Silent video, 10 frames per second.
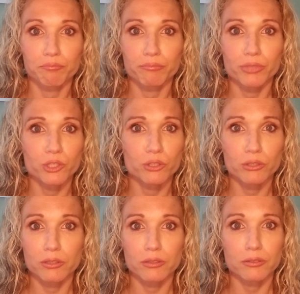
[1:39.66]

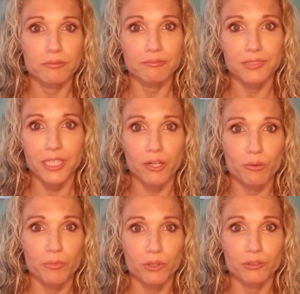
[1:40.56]
brutal,
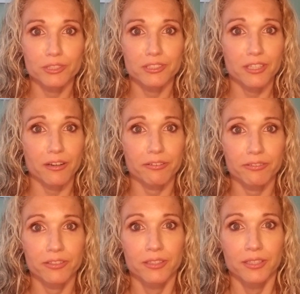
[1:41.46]
terrible
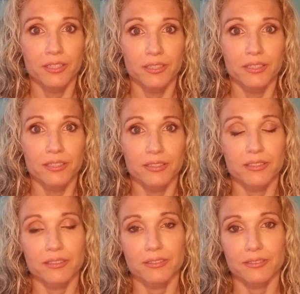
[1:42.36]
stuff
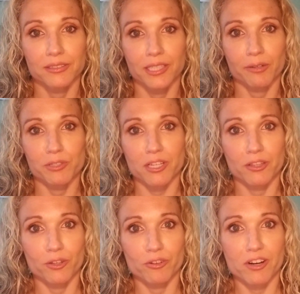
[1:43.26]
that was
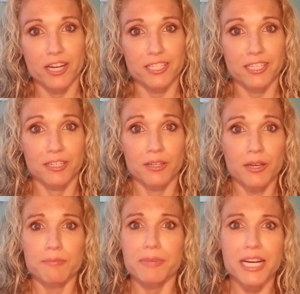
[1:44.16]
on the horizon.
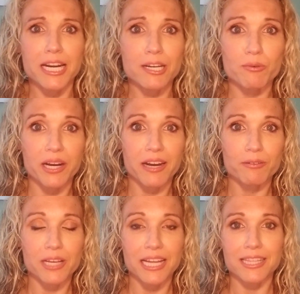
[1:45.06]
But anyway,
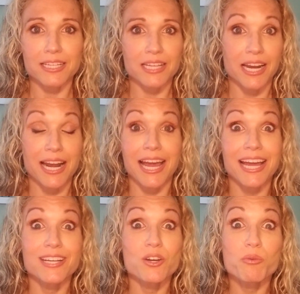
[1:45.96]
and I
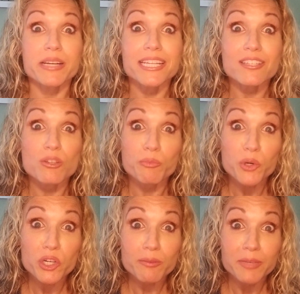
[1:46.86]
had nobody
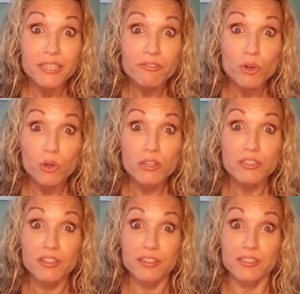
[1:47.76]
supporting me, of
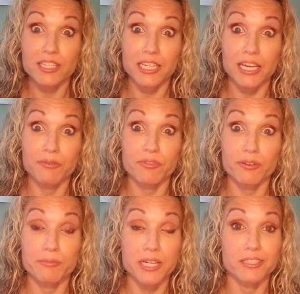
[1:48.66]
course, because I came
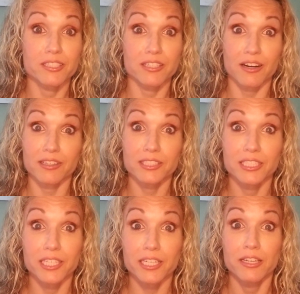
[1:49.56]
from a
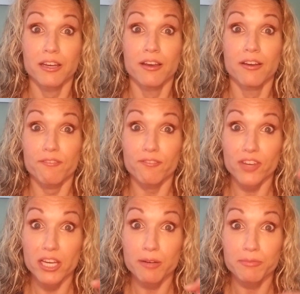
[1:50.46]
toxic
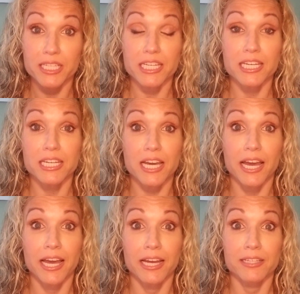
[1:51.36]
family
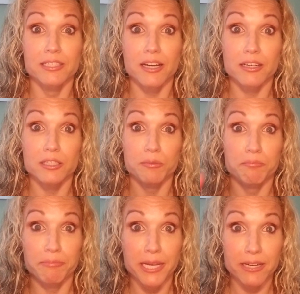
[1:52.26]
and
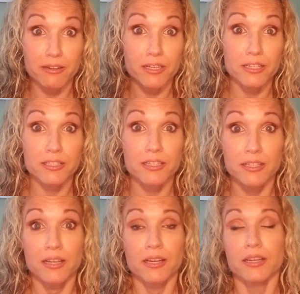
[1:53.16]
toxic
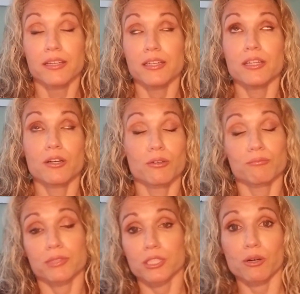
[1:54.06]
parents,
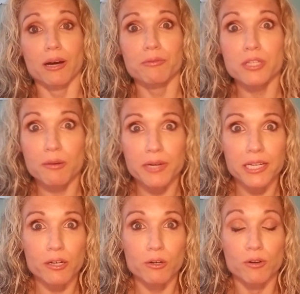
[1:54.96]
so I was on
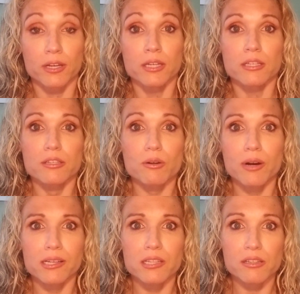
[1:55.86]
my own. So
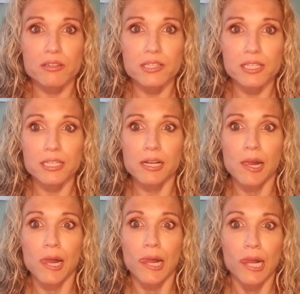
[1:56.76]
I started
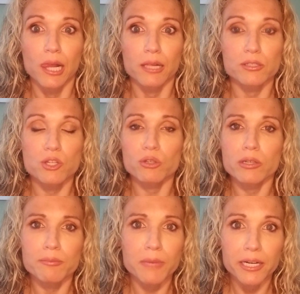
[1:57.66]

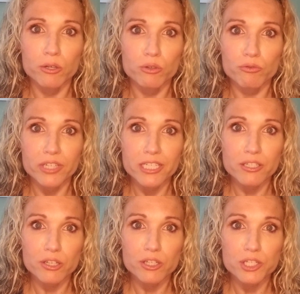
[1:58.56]
doing my own
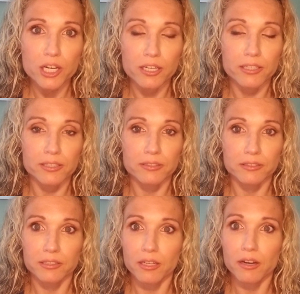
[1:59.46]
research. I
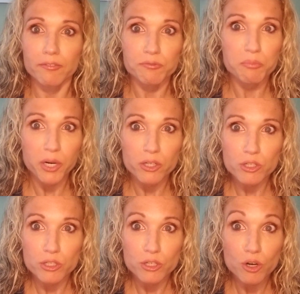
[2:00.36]
love
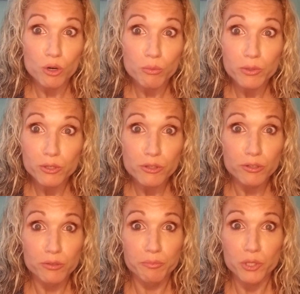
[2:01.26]
Barnes & Noble,
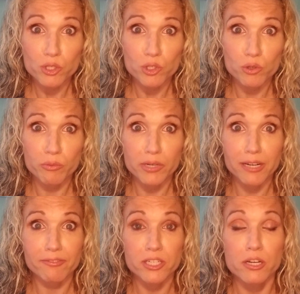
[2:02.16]
the bookstore,
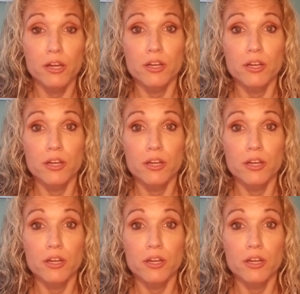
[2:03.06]
whatever.